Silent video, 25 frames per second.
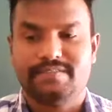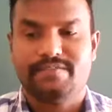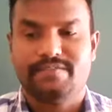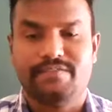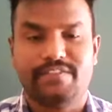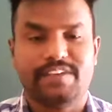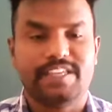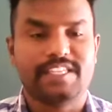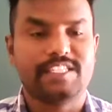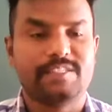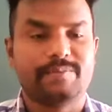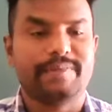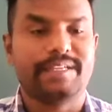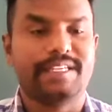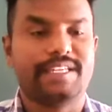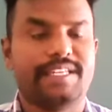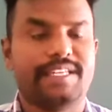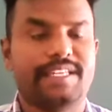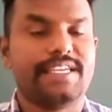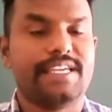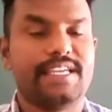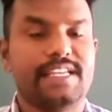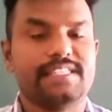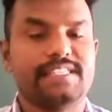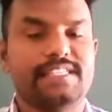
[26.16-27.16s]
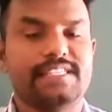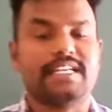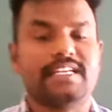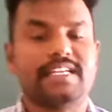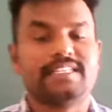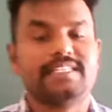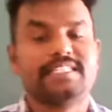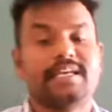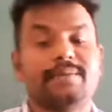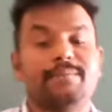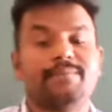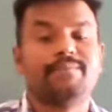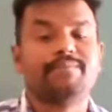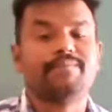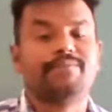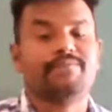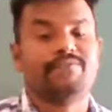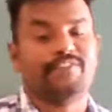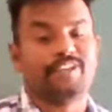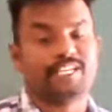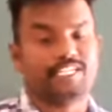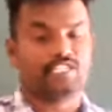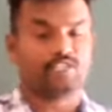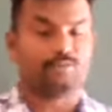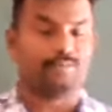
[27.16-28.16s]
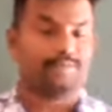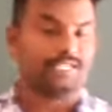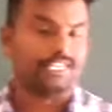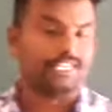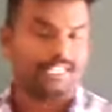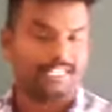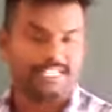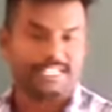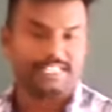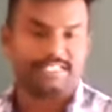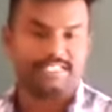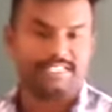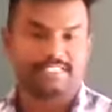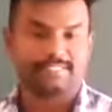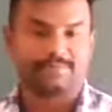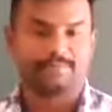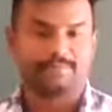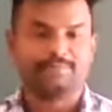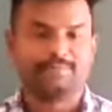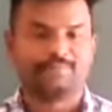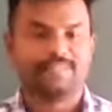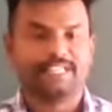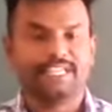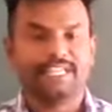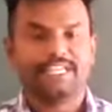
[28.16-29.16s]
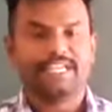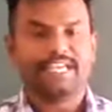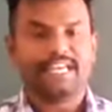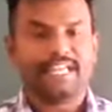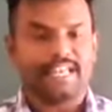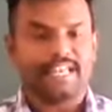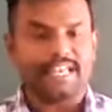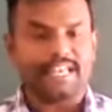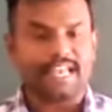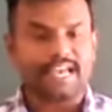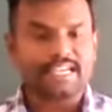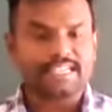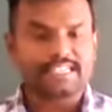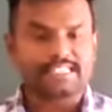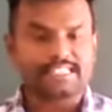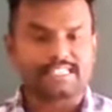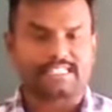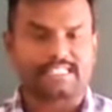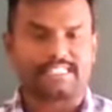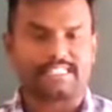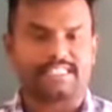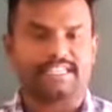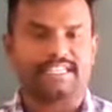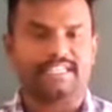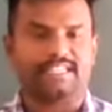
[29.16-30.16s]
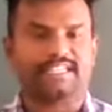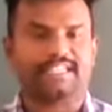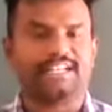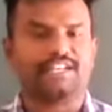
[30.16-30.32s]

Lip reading: waste materials and some waste materials. Lungs, in